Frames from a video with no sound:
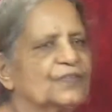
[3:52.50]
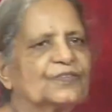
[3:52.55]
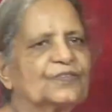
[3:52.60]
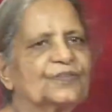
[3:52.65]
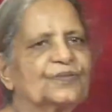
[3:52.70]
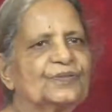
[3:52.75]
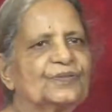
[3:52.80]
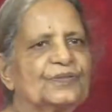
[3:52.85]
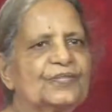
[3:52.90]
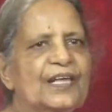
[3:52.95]

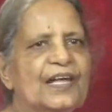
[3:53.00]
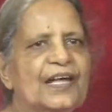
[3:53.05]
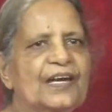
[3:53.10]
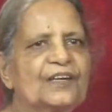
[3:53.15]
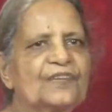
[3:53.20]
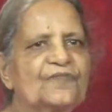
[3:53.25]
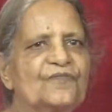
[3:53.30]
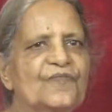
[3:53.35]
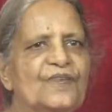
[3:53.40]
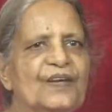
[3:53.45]
So
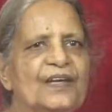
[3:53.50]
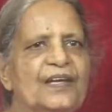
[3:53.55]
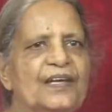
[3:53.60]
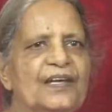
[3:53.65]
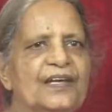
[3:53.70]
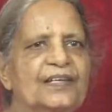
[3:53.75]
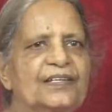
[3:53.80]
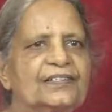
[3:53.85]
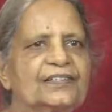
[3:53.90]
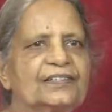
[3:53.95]
that
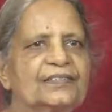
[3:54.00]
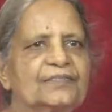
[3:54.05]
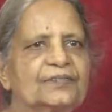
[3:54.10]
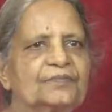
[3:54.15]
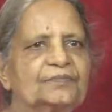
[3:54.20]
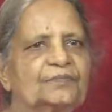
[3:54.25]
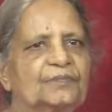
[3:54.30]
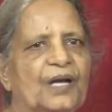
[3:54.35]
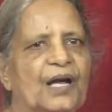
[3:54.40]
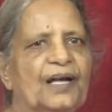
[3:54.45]
way,
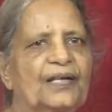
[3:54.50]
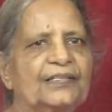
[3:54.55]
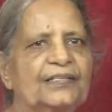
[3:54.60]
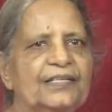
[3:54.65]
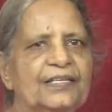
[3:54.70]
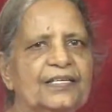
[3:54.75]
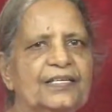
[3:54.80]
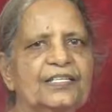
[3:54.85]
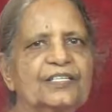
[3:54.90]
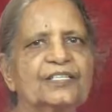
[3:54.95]
I
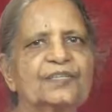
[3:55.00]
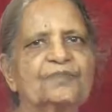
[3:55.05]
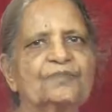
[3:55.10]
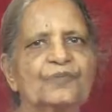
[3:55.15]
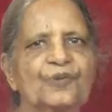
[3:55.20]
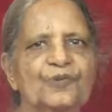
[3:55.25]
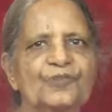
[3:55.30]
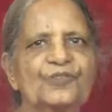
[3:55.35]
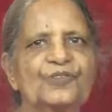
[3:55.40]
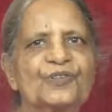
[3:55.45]
think
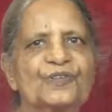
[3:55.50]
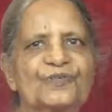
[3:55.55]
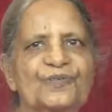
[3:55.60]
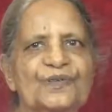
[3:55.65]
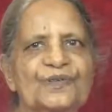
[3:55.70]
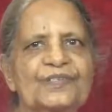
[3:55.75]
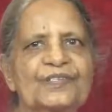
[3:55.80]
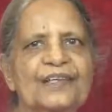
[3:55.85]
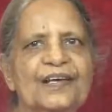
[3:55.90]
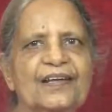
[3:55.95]
most
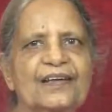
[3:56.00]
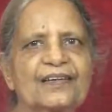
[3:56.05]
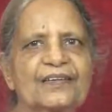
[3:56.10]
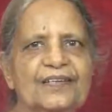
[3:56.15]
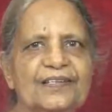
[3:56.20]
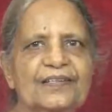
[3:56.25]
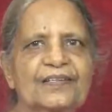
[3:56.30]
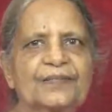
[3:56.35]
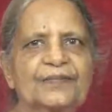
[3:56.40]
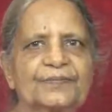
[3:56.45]
of us are
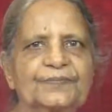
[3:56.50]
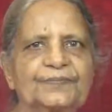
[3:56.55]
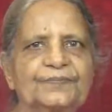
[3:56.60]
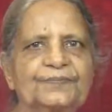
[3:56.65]
here.